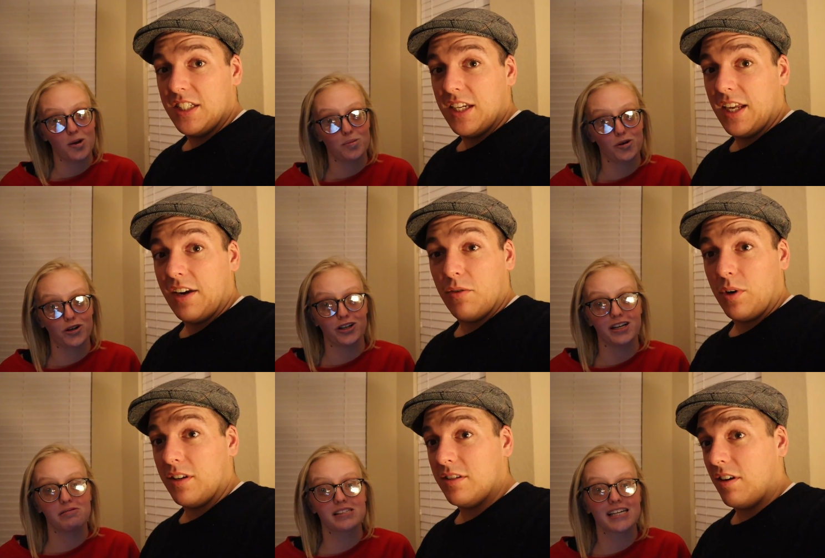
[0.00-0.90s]
Speaker 1: Brutal.
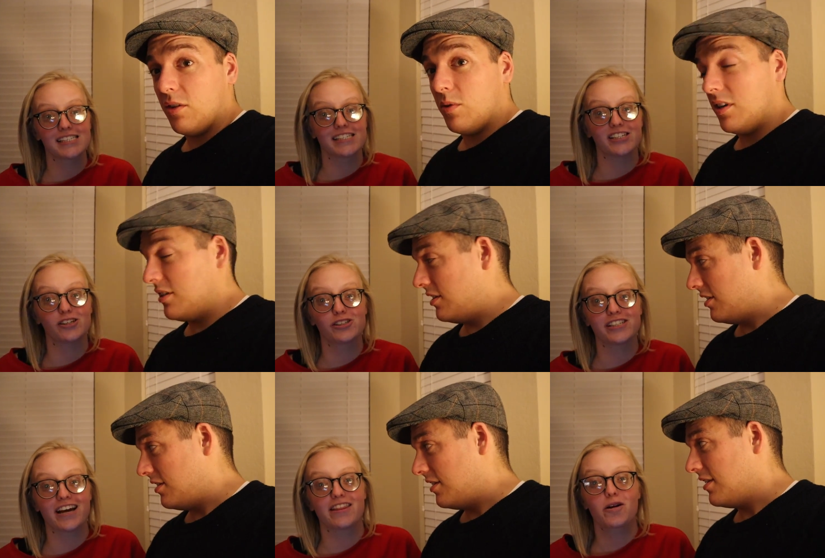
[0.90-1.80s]
It was like zero
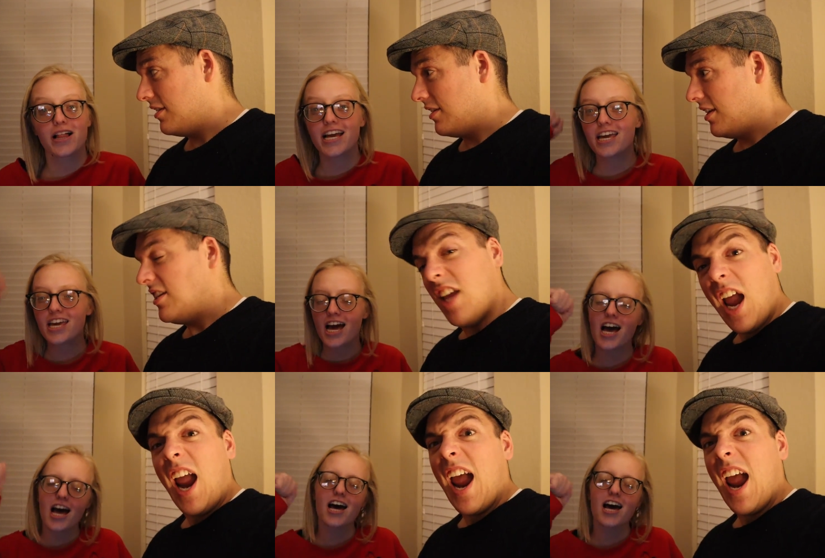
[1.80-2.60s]
today and they were like, yeah.